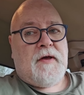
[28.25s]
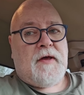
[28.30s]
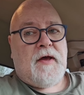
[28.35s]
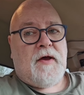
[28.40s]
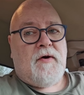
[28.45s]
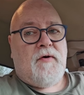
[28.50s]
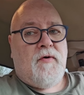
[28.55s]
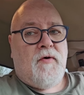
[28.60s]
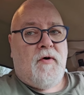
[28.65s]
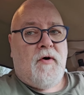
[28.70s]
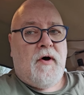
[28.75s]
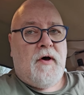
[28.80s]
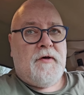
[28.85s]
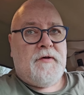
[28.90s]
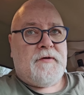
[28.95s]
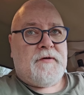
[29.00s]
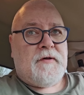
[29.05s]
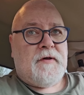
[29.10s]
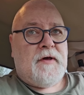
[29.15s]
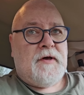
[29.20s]
can
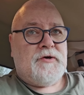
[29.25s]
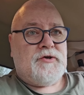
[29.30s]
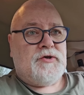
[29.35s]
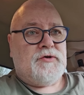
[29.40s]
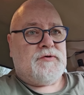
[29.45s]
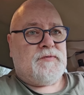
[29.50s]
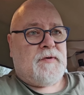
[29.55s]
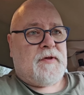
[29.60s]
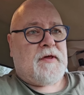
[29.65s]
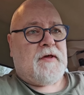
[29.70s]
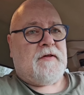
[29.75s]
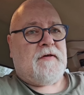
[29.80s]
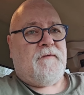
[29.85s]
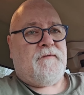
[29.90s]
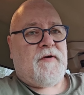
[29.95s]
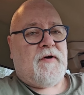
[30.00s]
cause issues with this.